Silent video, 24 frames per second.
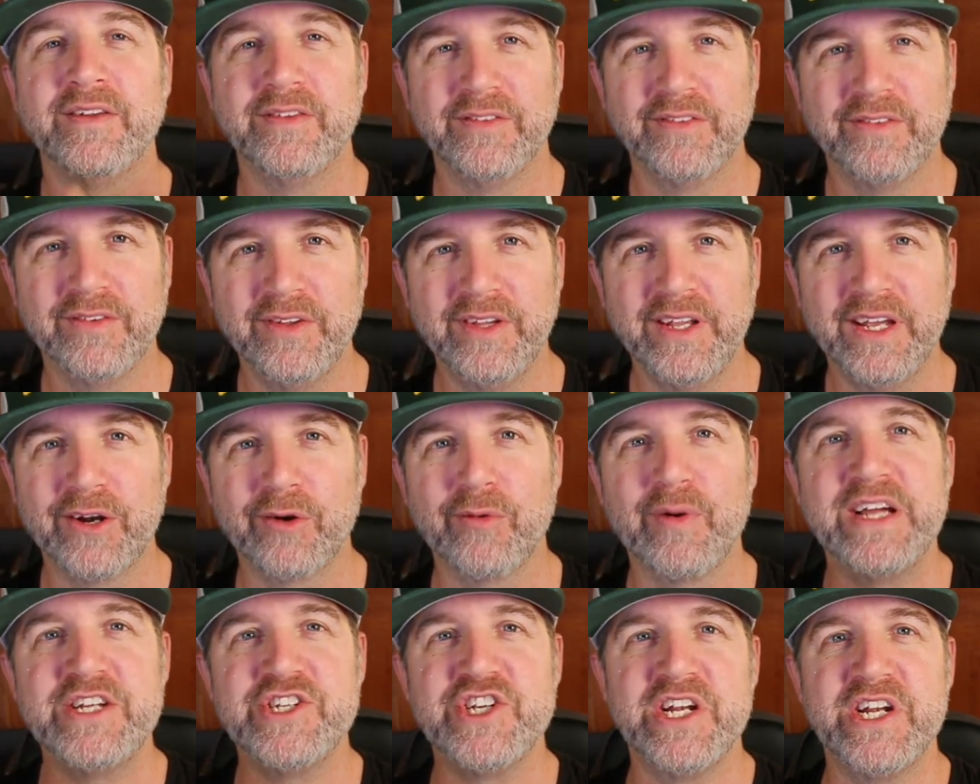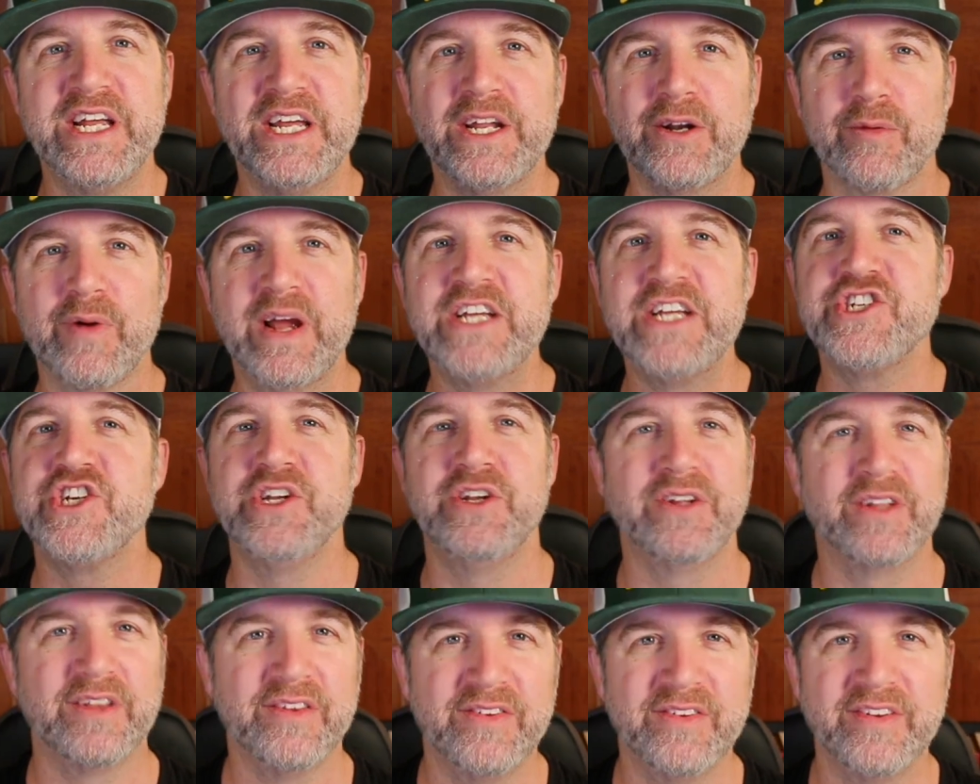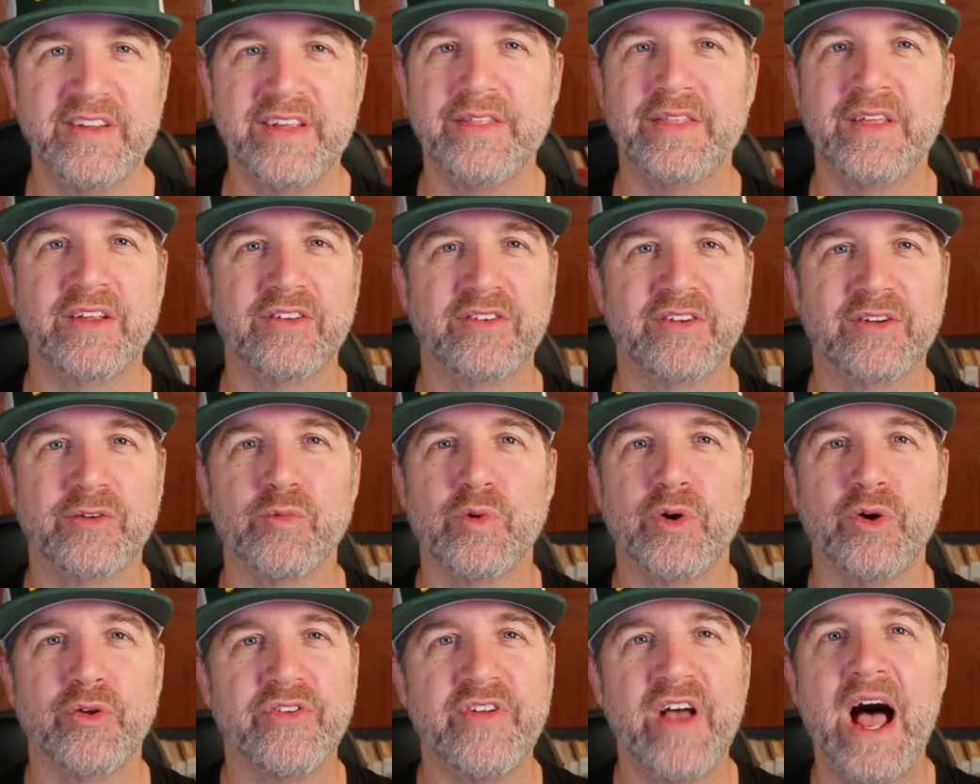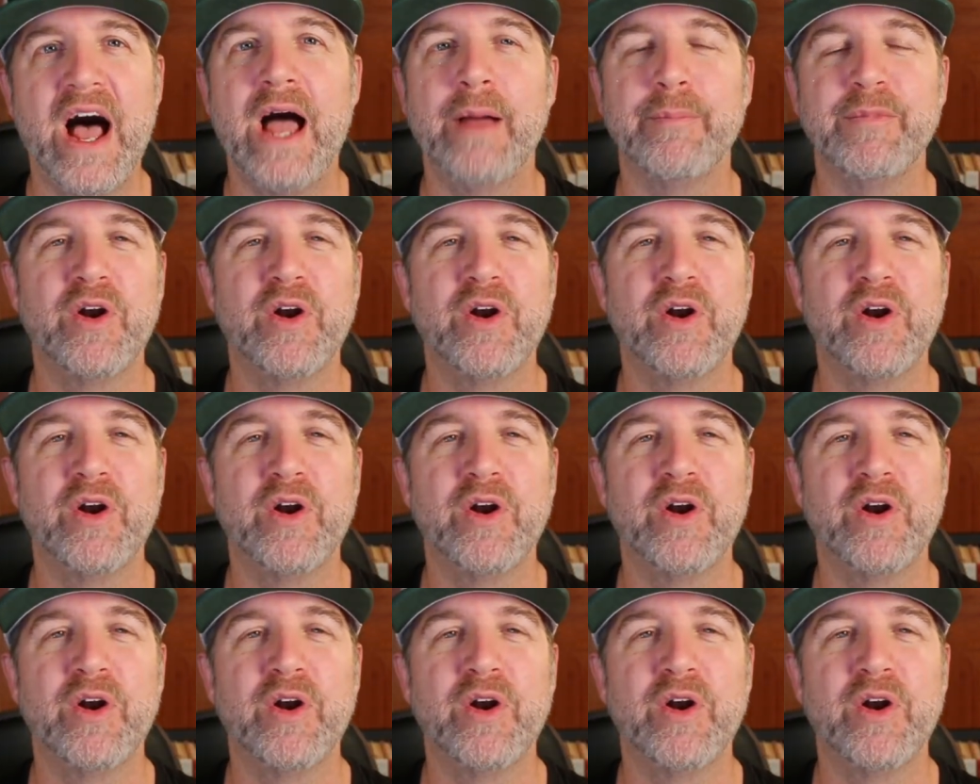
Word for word: iteration to iteration. You can see things in real time.